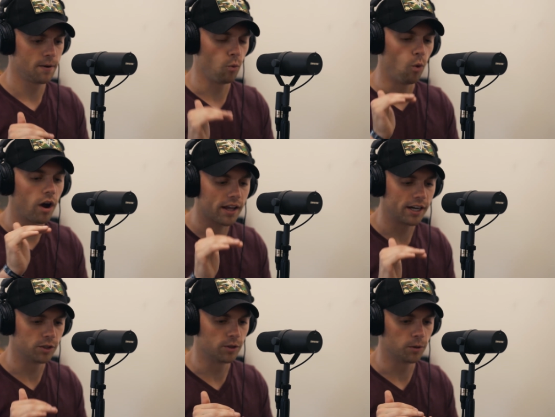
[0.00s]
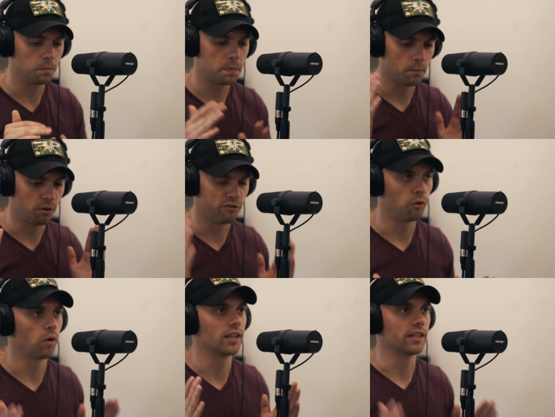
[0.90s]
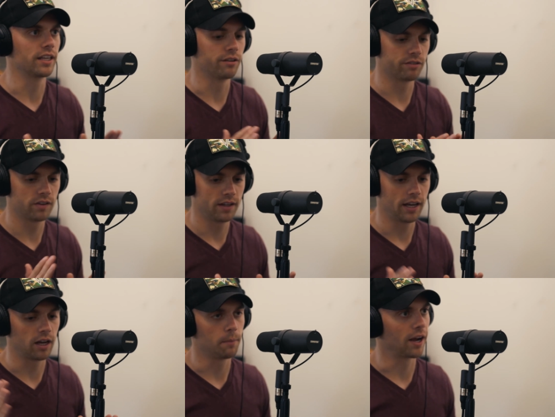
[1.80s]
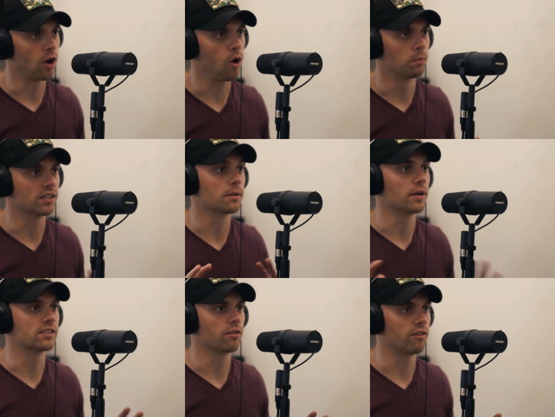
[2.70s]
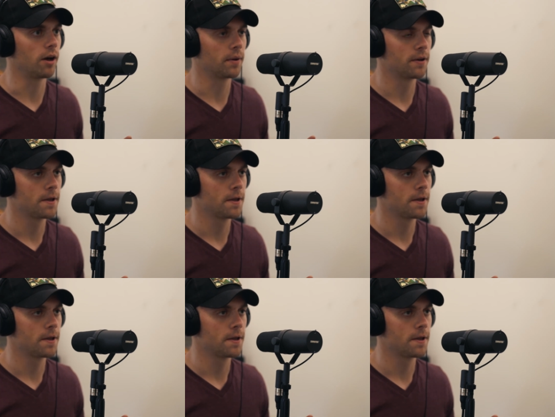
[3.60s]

what can I do before I leave and come back home to set myself up?